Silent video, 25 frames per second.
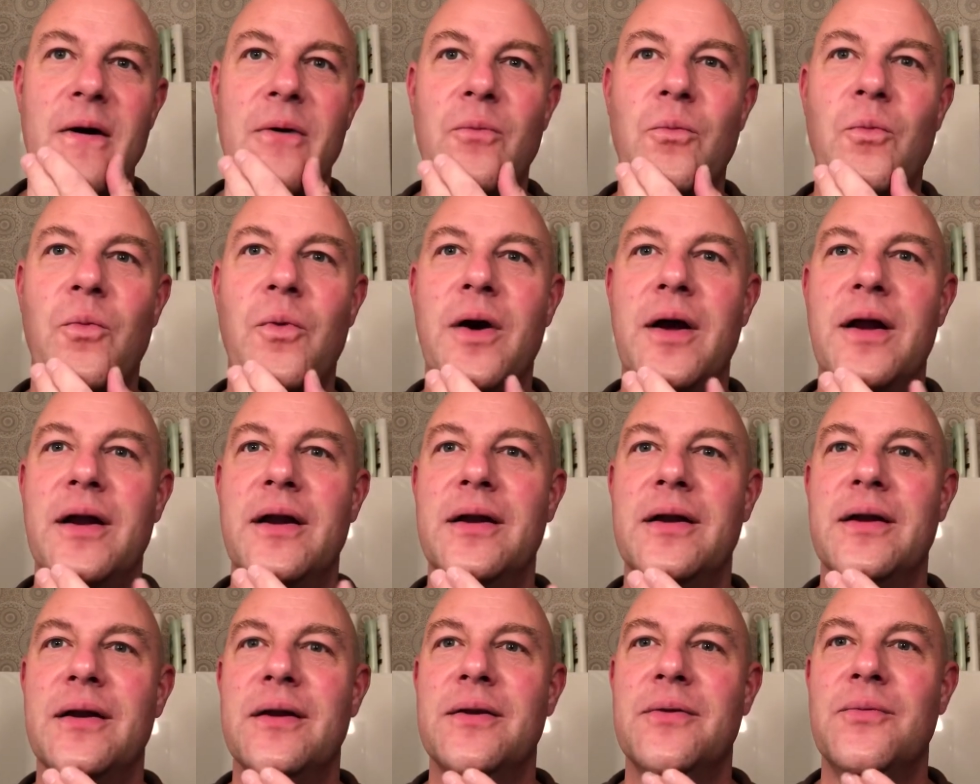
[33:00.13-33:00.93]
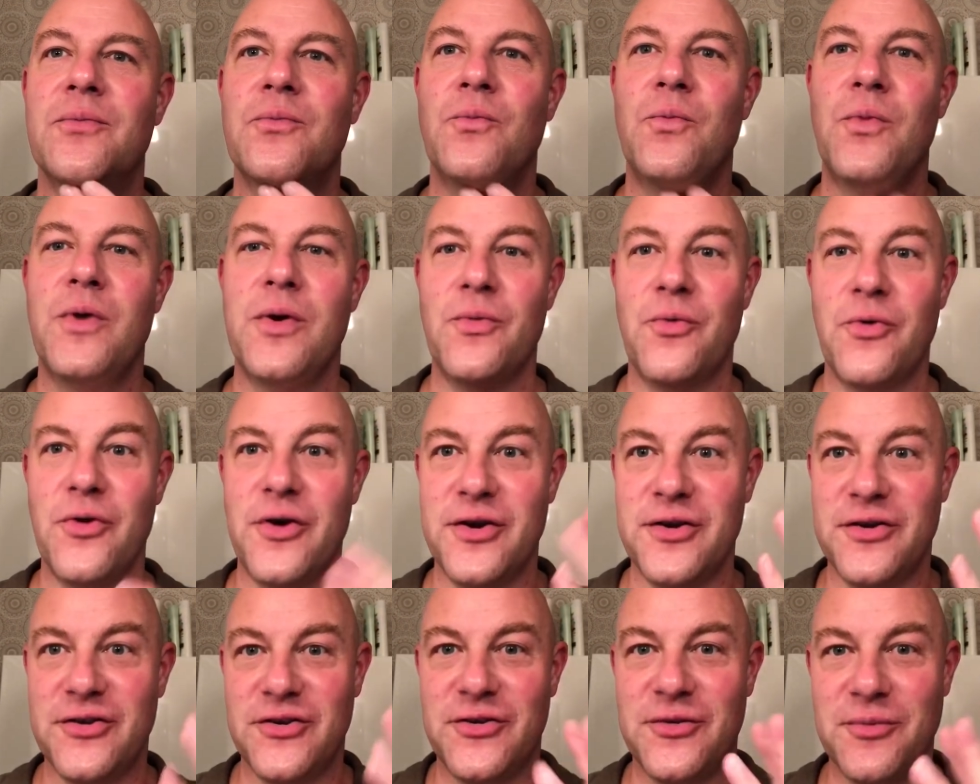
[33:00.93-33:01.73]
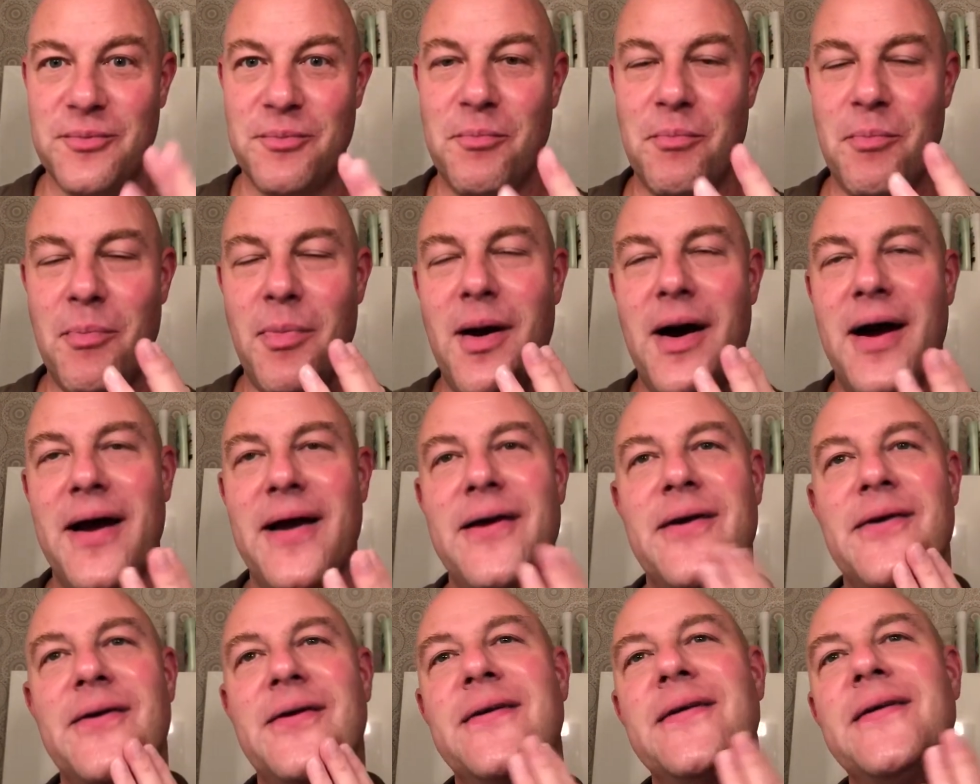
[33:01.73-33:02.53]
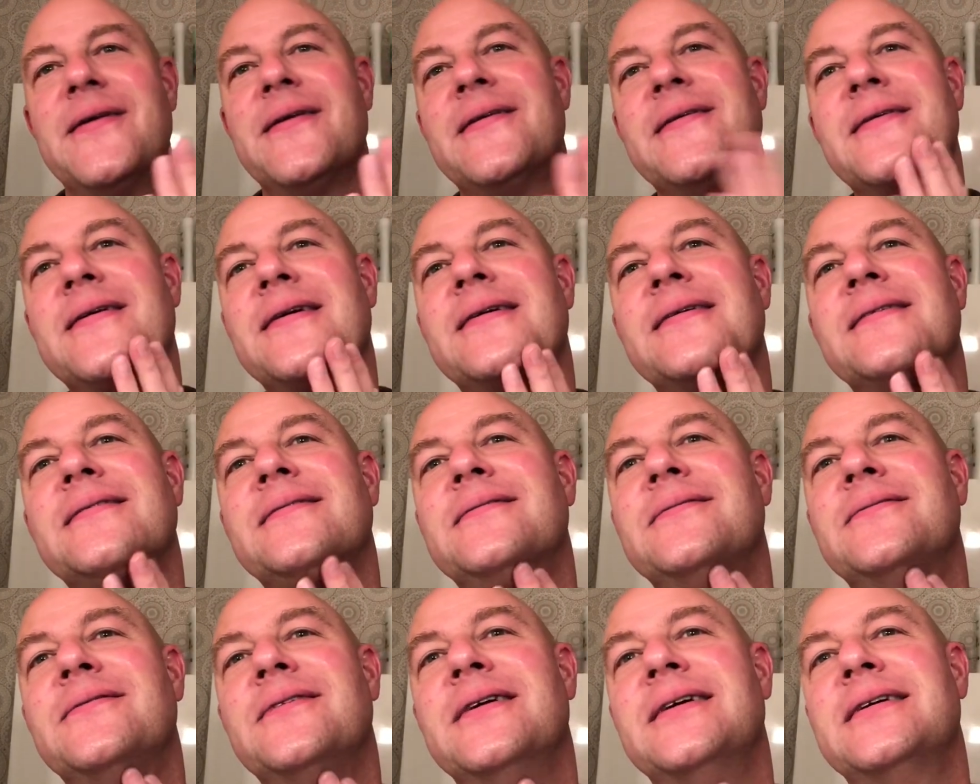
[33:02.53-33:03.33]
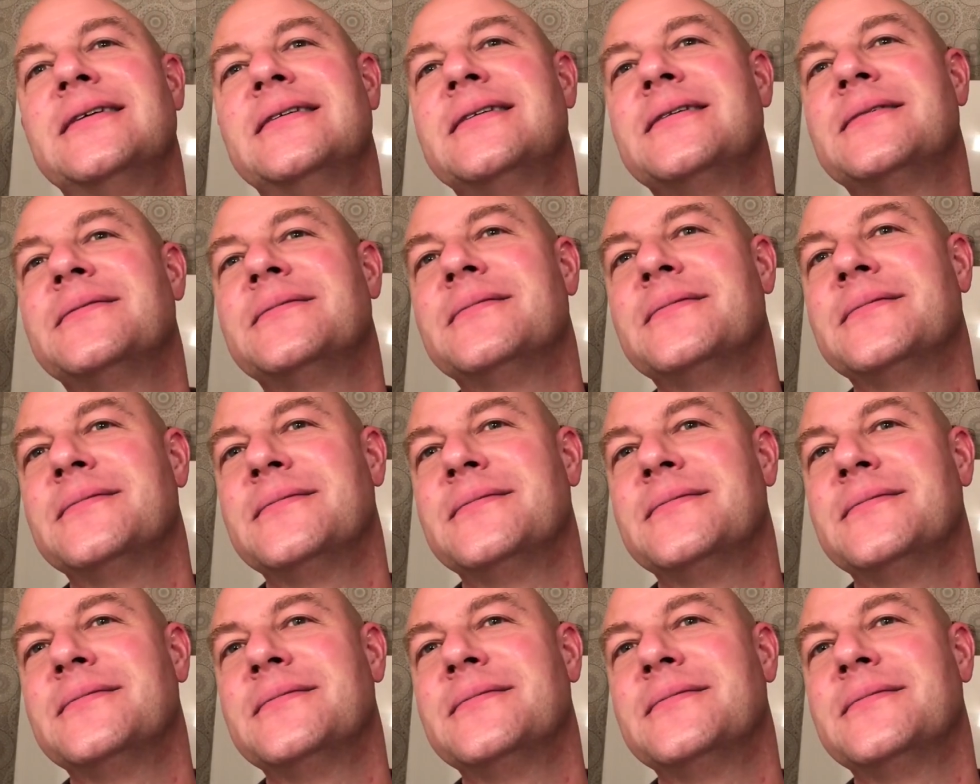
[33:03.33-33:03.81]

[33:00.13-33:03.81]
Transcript: when we were inspired. Right?